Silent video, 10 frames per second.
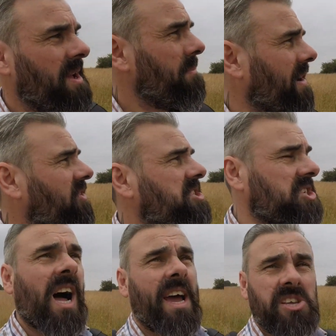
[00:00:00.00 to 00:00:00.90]
but the
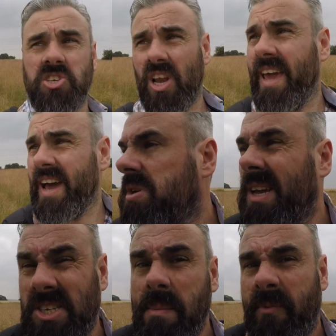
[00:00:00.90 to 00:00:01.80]
sky is clear,
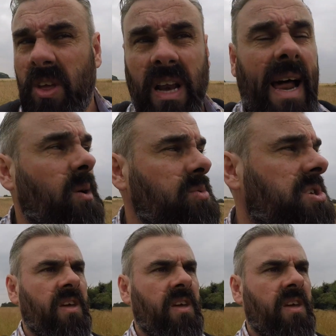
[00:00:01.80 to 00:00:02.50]
except for the clouds.